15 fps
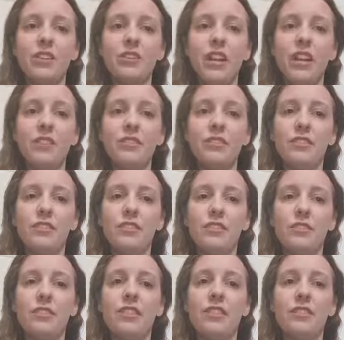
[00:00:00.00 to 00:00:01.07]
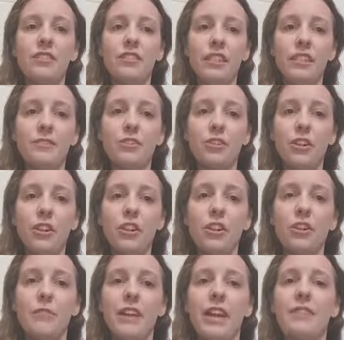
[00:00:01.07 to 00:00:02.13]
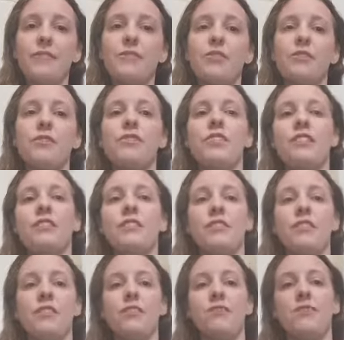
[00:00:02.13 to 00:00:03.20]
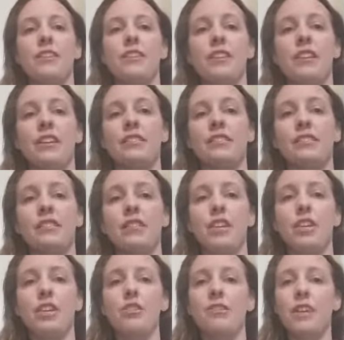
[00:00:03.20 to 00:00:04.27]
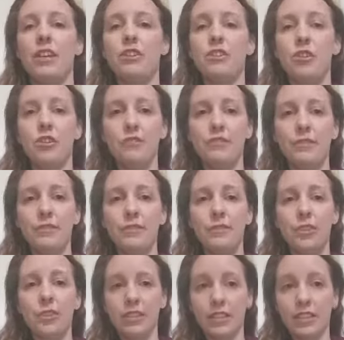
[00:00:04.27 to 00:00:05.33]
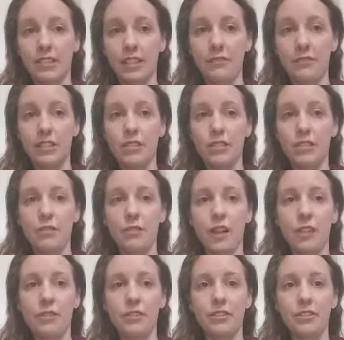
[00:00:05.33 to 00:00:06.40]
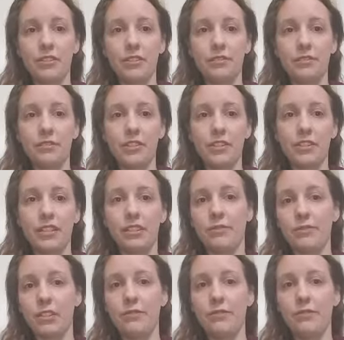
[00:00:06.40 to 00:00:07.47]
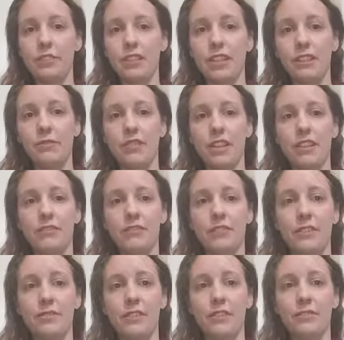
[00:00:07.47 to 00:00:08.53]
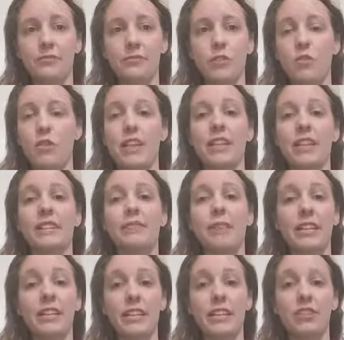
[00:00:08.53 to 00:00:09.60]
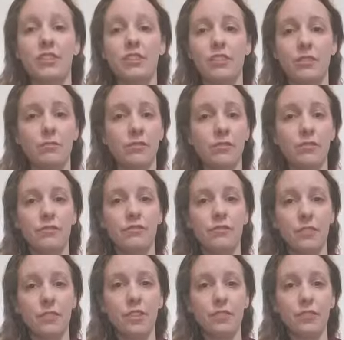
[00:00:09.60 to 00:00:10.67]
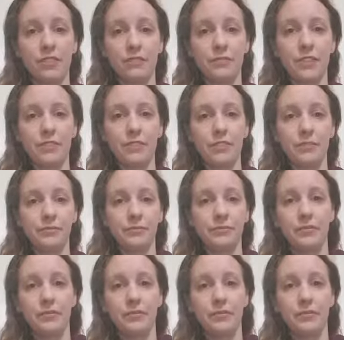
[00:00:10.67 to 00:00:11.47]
and you can leave your home after these 3 things. You have had no fever for at least 72 hours. That's 3 full days without a fever or any medications that will reduce a fever.